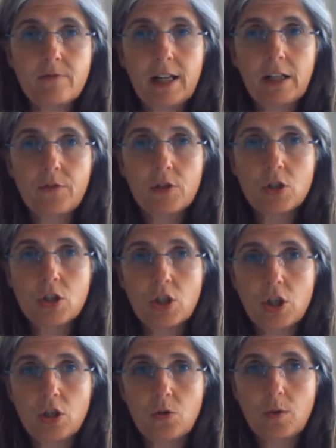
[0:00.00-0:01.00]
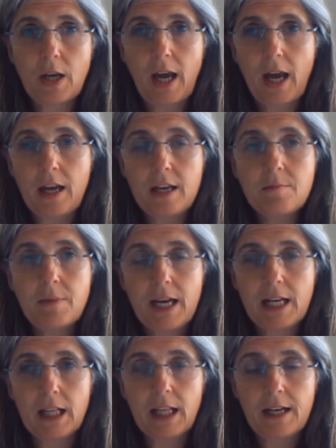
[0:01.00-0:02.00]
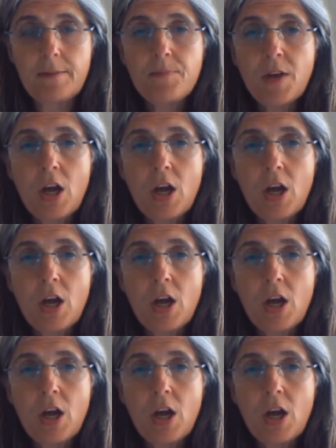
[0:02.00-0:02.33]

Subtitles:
relevant to the UK mainly,